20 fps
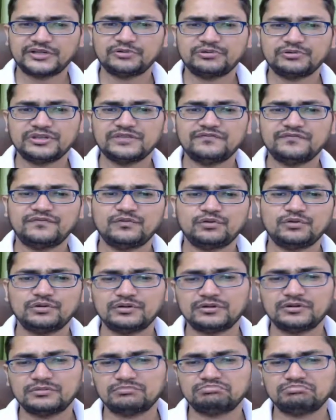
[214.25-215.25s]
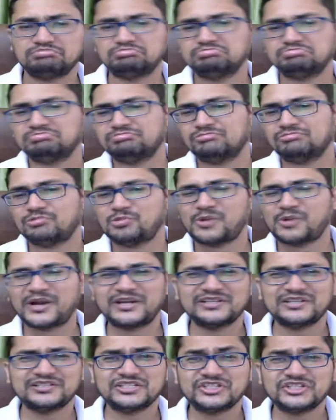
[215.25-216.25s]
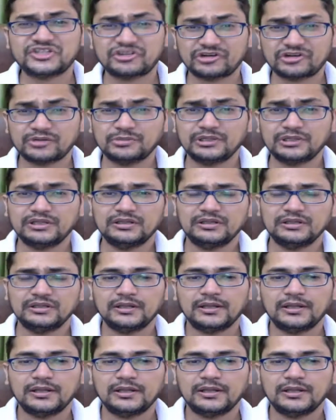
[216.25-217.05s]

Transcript: into e4 white is in trouble.